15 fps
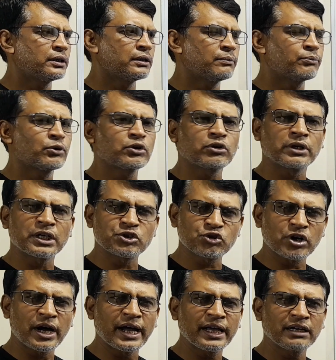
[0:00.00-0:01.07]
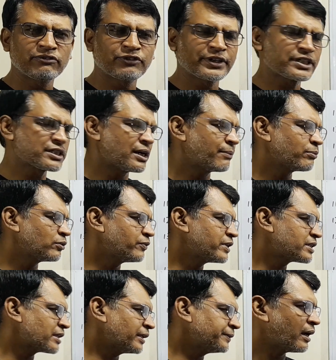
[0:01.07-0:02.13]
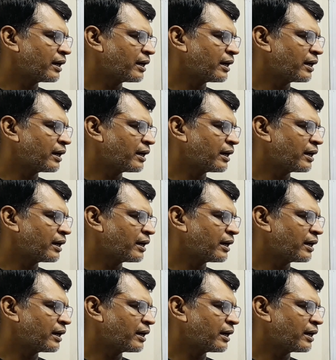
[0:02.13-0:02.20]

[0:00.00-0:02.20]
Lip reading: put on a trial, for example, we say.